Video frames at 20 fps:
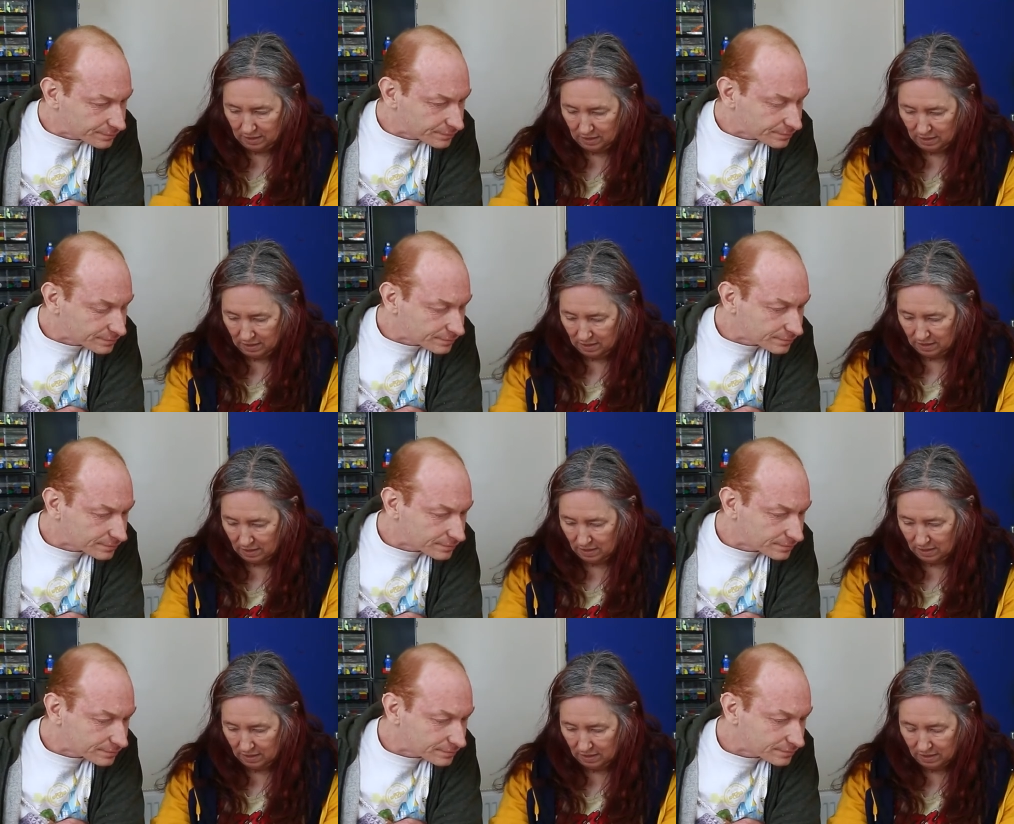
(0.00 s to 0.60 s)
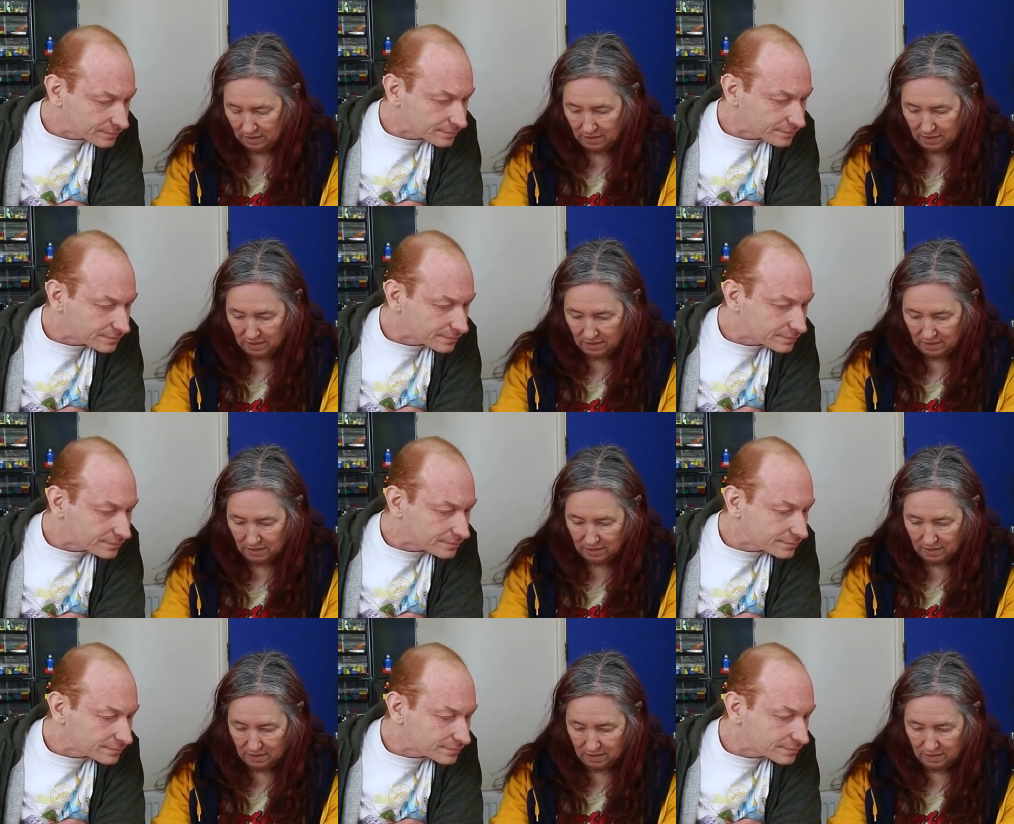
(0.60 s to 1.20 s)

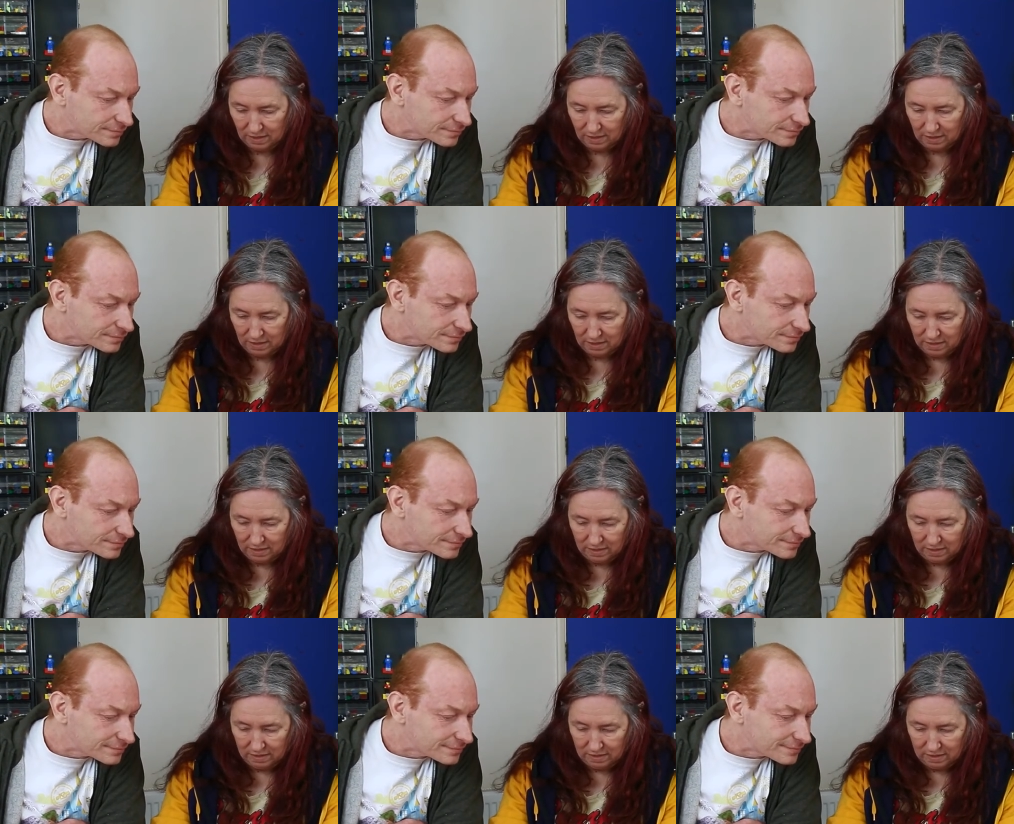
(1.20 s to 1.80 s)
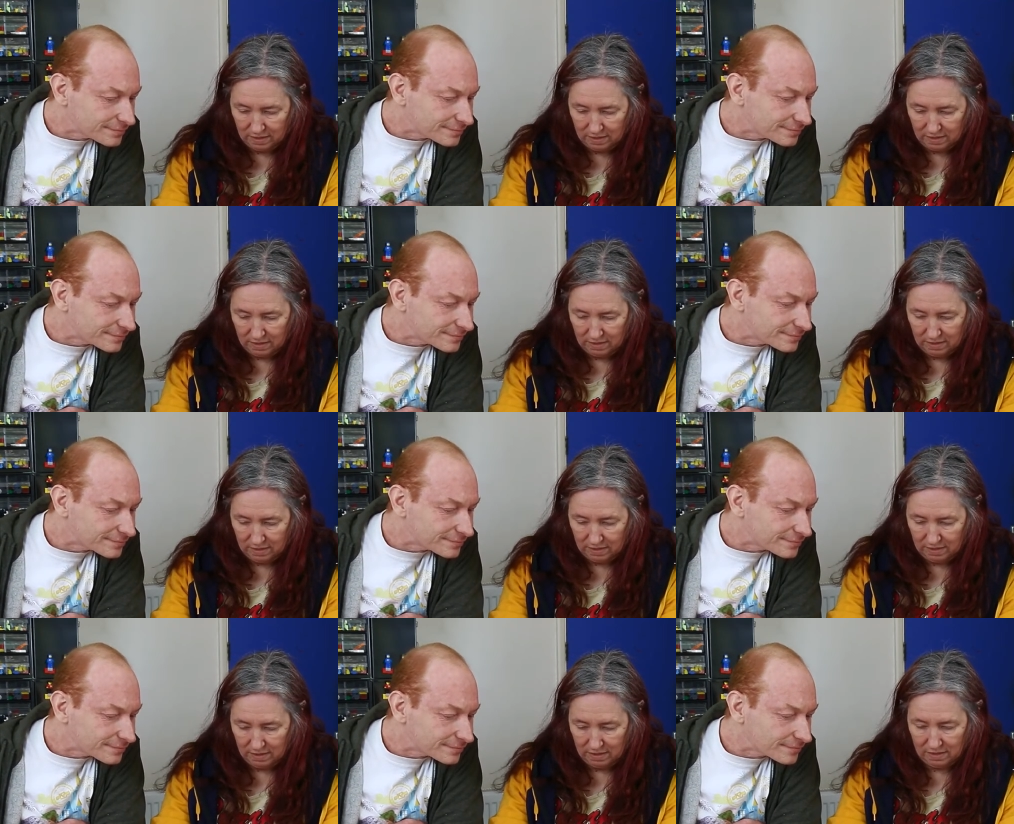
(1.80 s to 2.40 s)

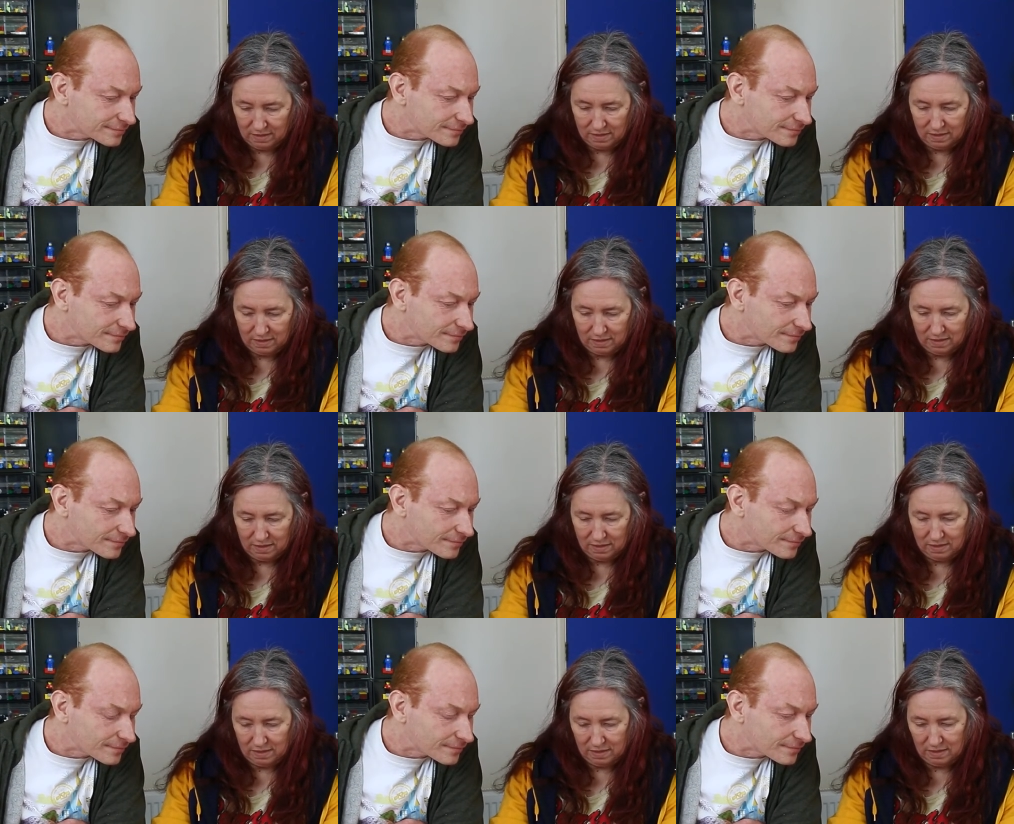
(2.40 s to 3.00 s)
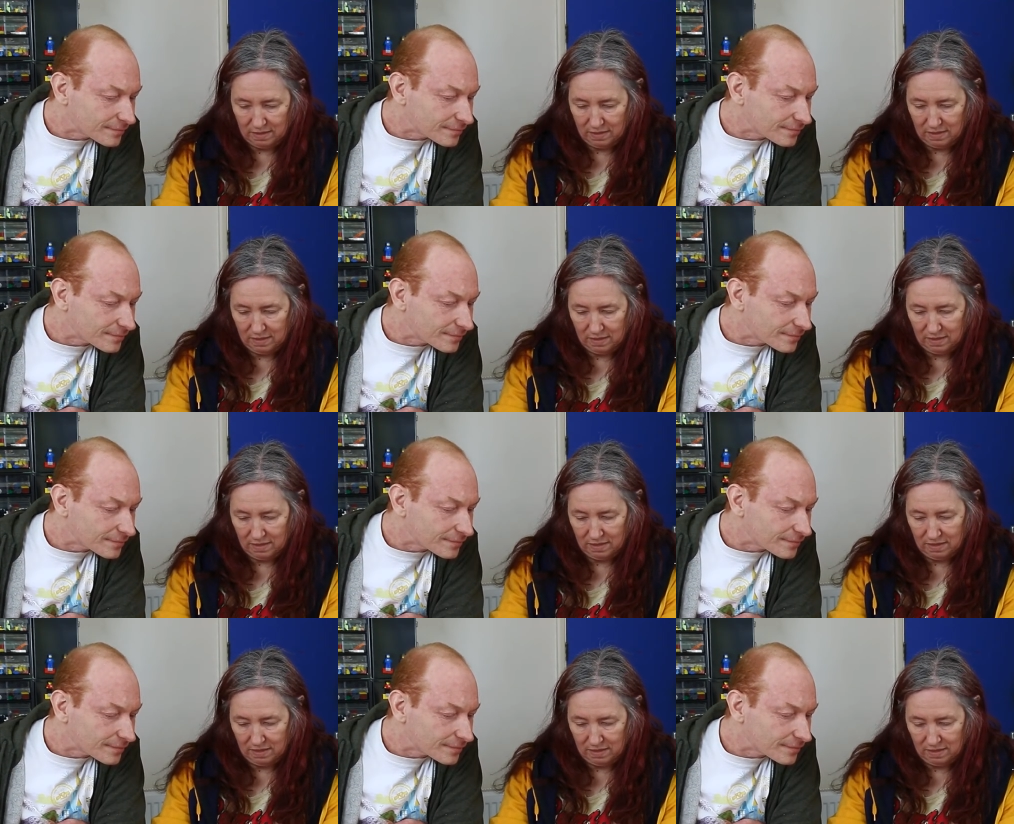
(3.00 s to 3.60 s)

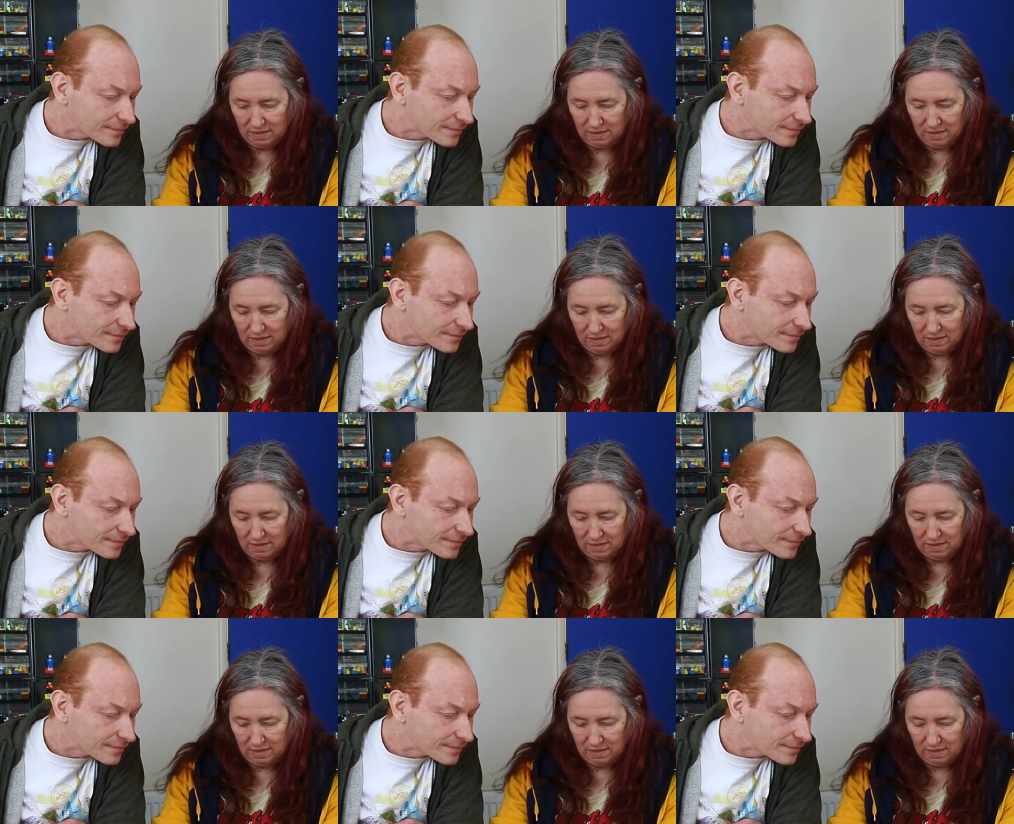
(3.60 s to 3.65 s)
[no speech]